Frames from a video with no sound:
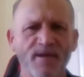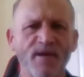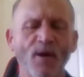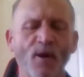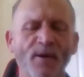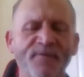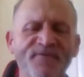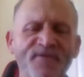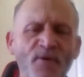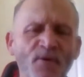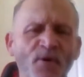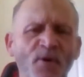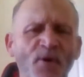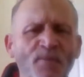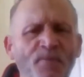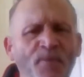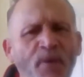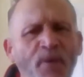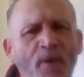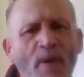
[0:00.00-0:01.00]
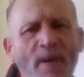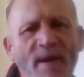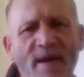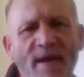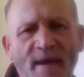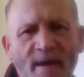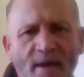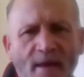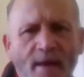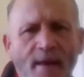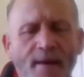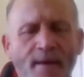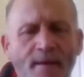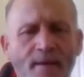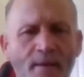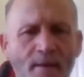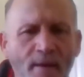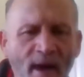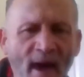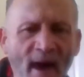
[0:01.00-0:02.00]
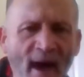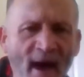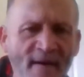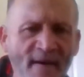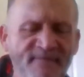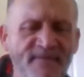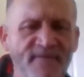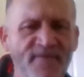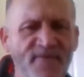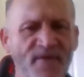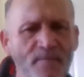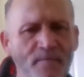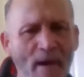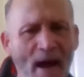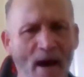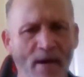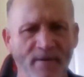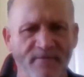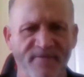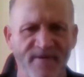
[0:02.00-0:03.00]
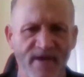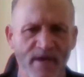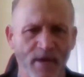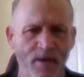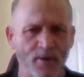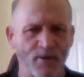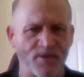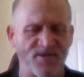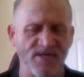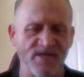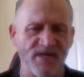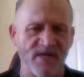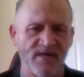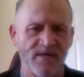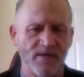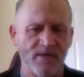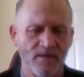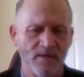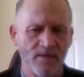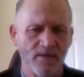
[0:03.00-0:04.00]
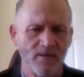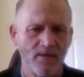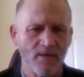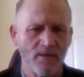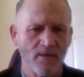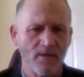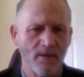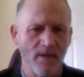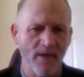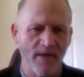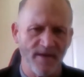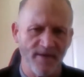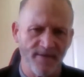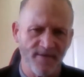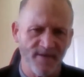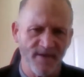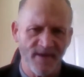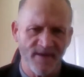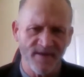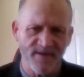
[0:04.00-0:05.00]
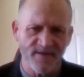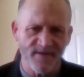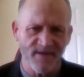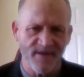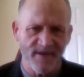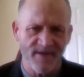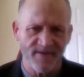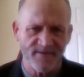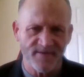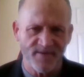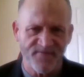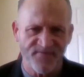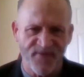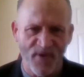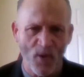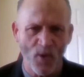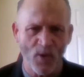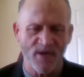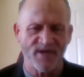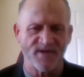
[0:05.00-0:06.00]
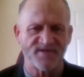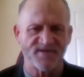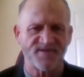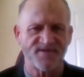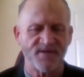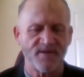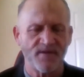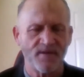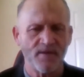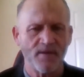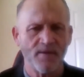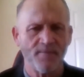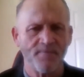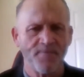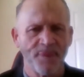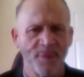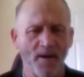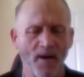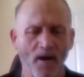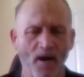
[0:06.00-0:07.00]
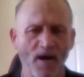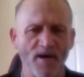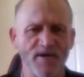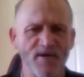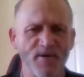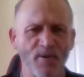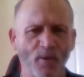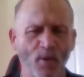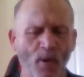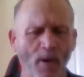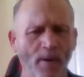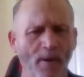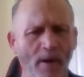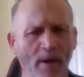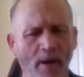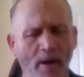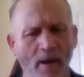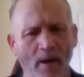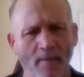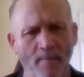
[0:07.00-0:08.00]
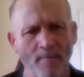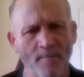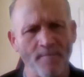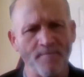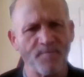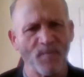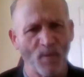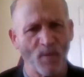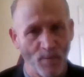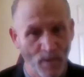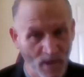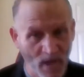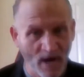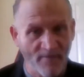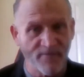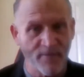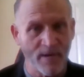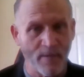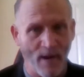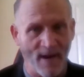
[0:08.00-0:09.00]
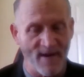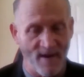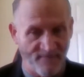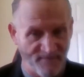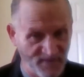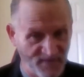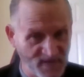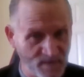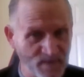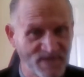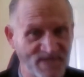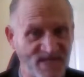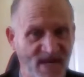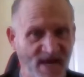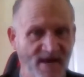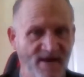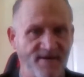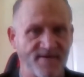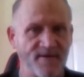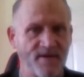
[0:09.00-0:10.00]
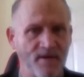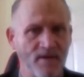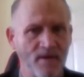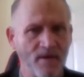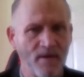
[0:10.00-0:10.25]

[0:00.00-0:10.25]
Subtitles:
if you could put in half of the amount of energy and focus on your recovery right now, 50%,